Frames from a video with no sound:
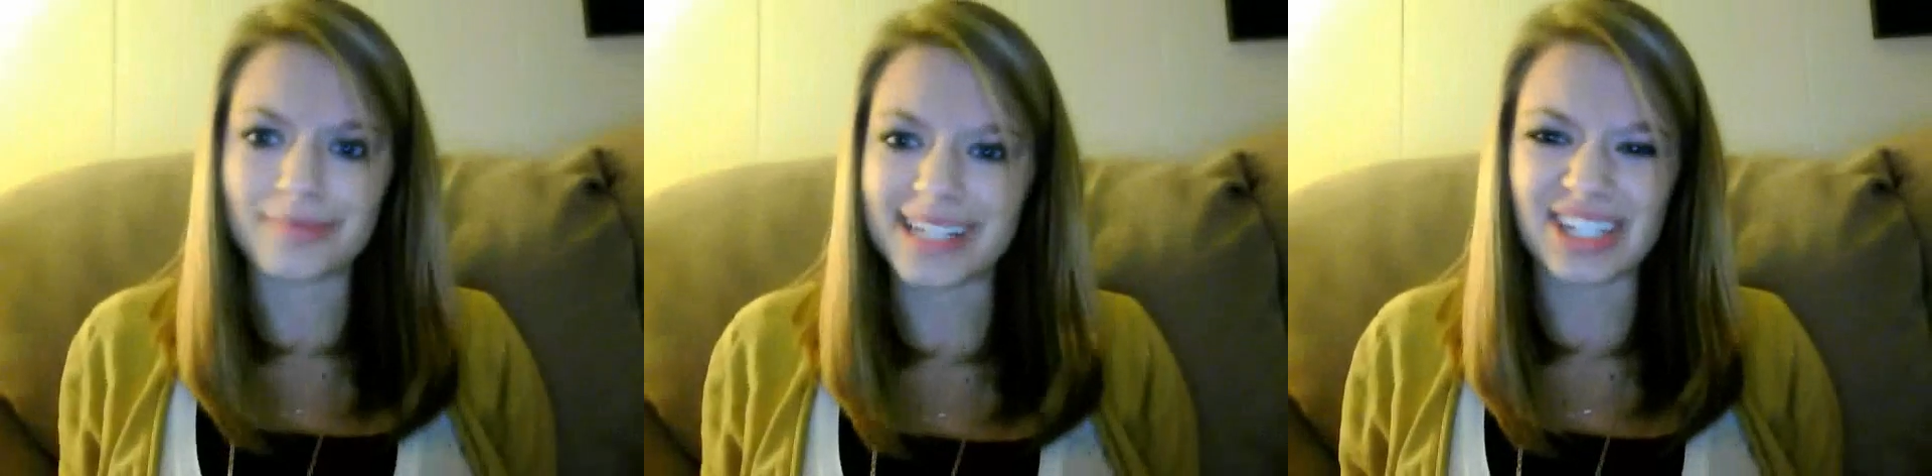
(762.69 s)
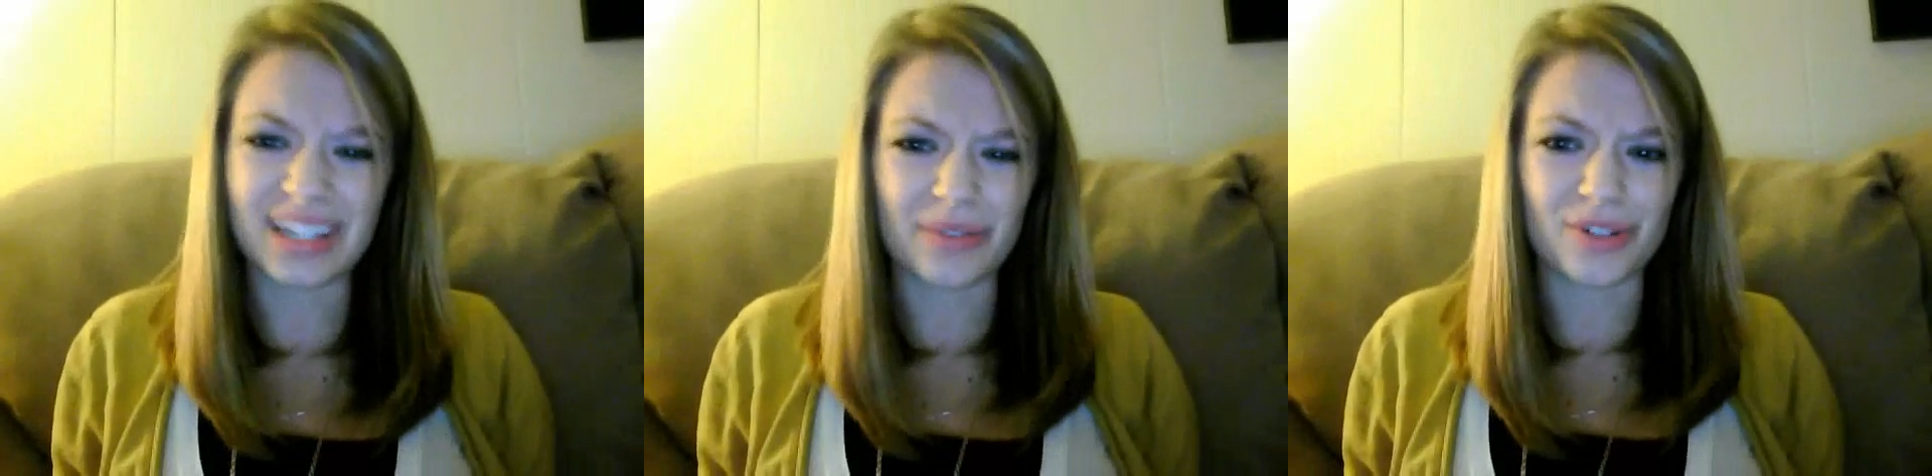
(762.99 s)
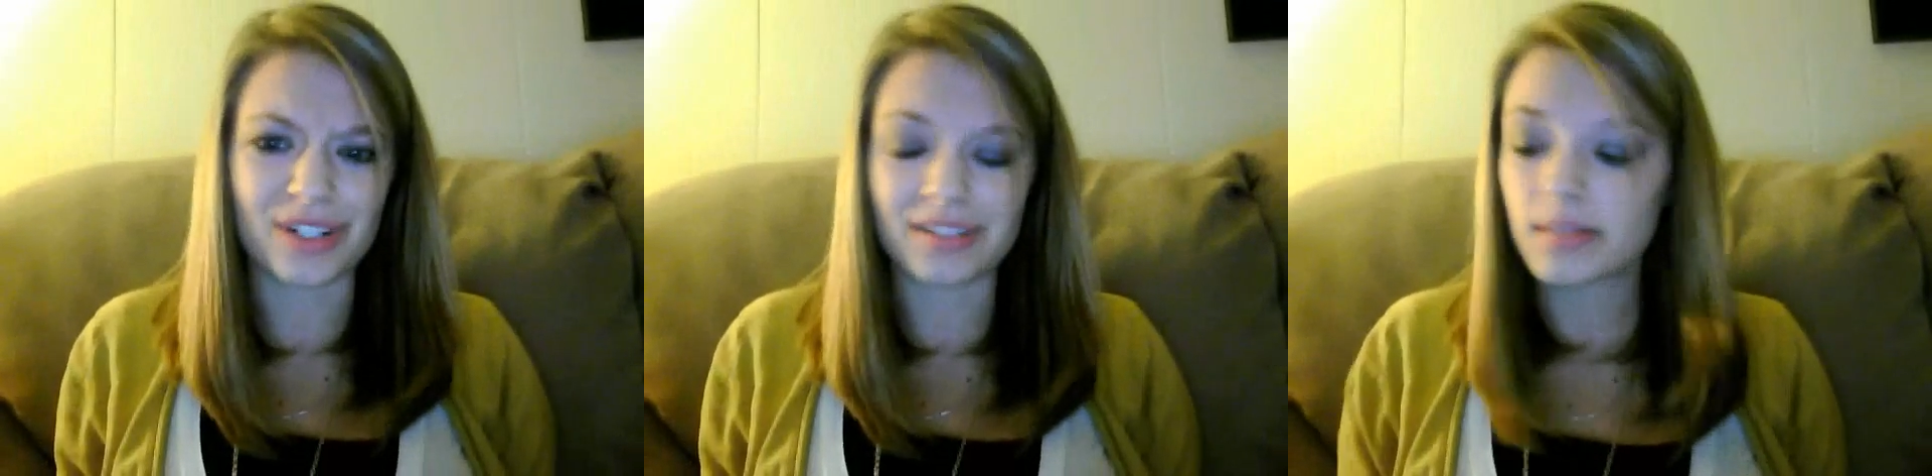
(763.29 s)
that's just how I
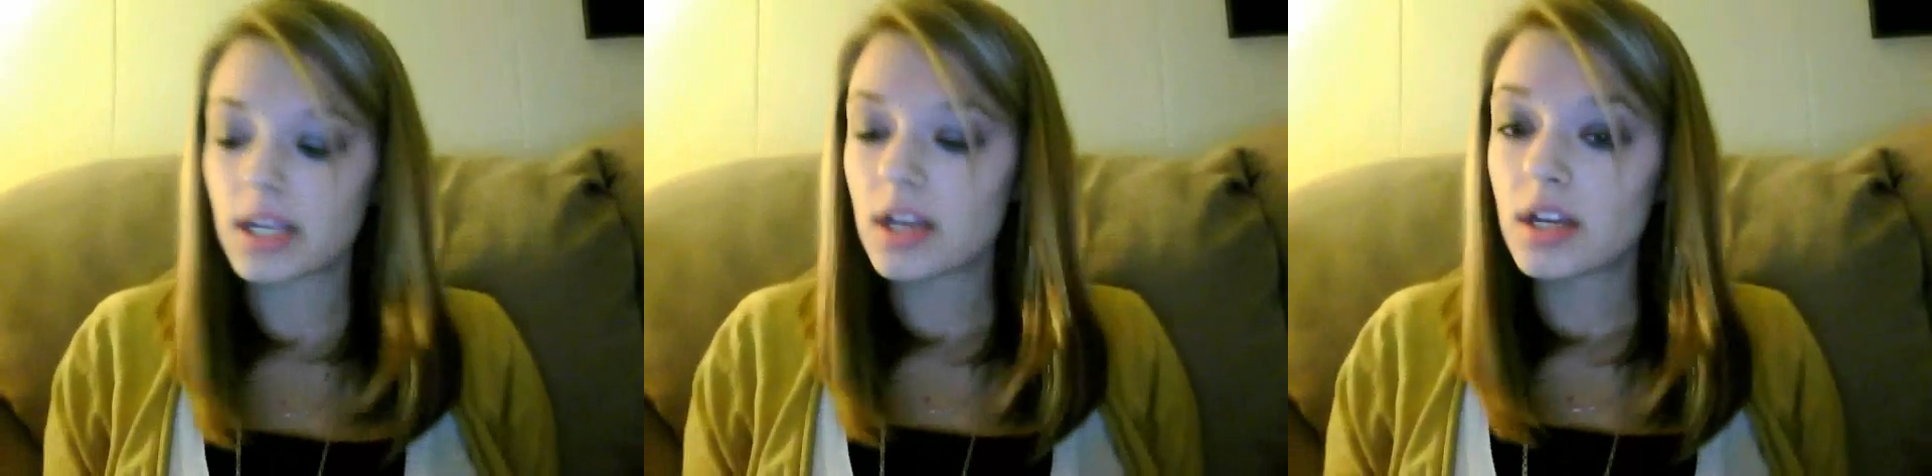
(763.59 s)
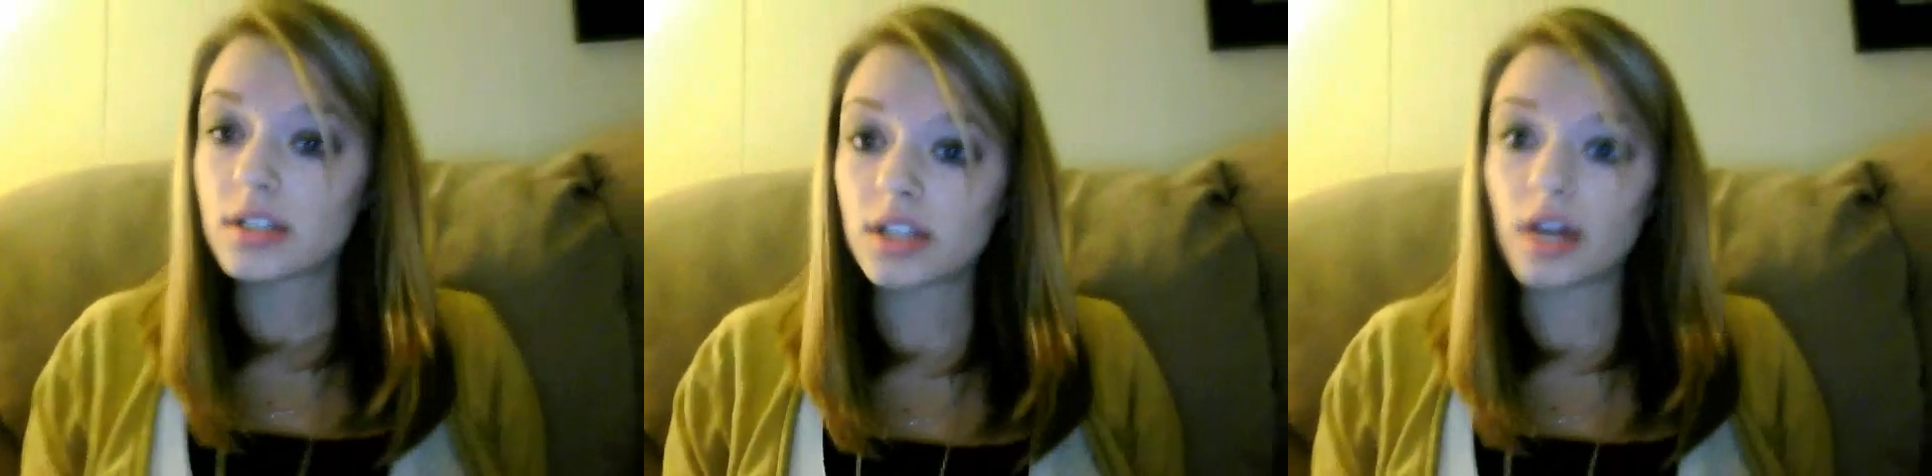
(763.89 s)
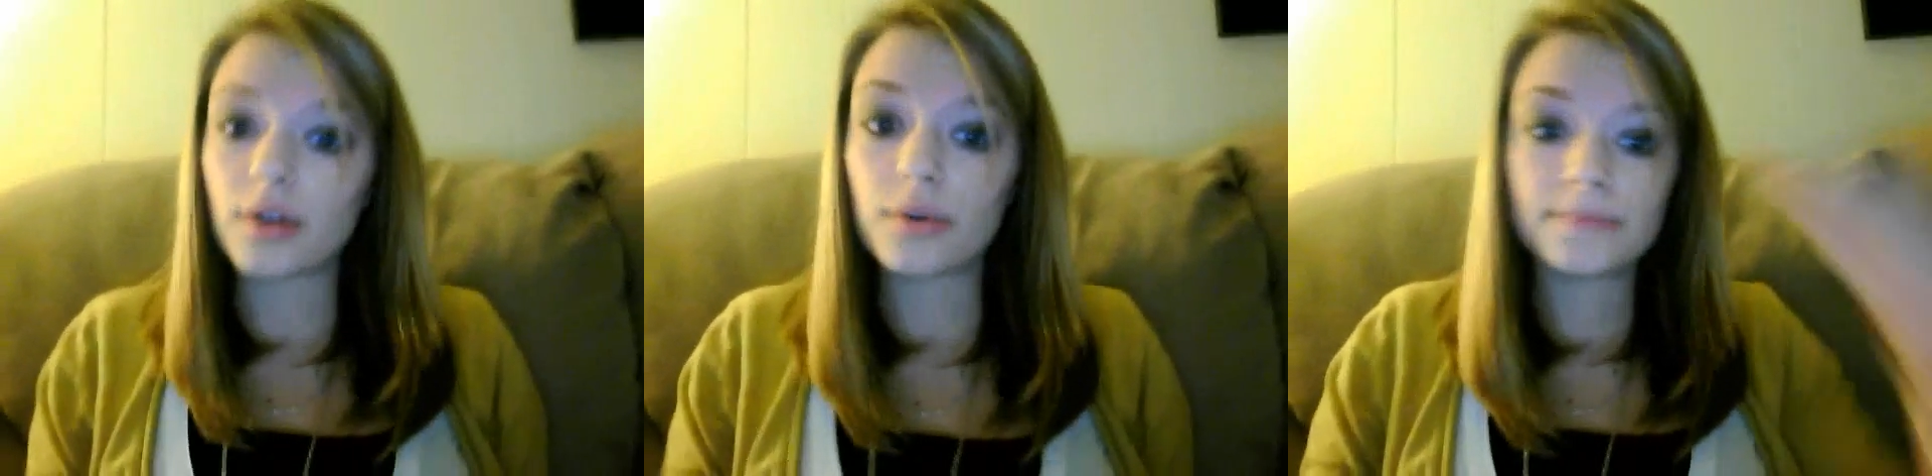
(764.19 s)
dress.
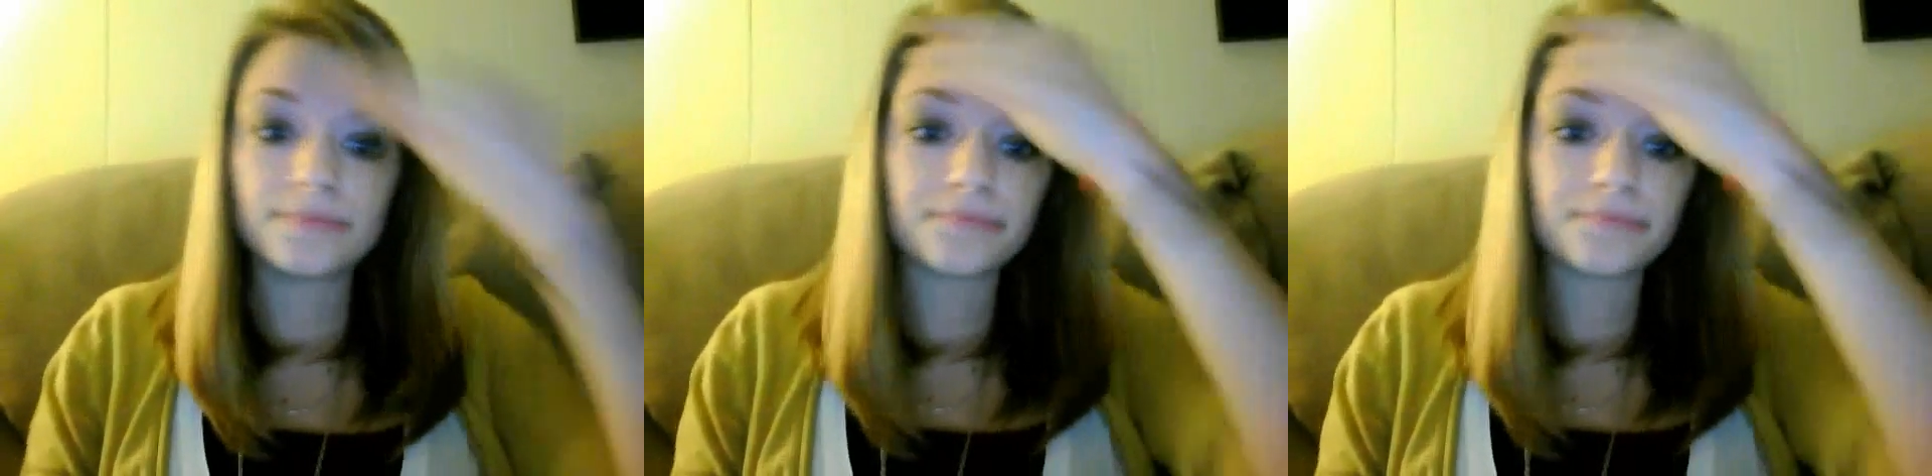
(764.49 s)
So